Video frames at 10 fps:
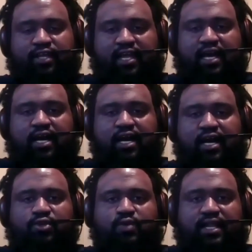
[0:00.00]
and how you
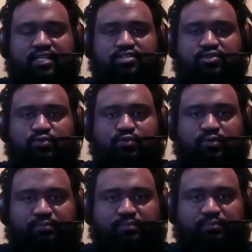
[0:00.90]
got into
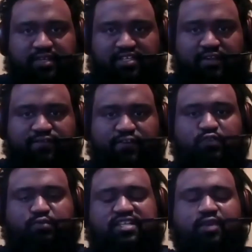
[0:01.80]
business in the first place?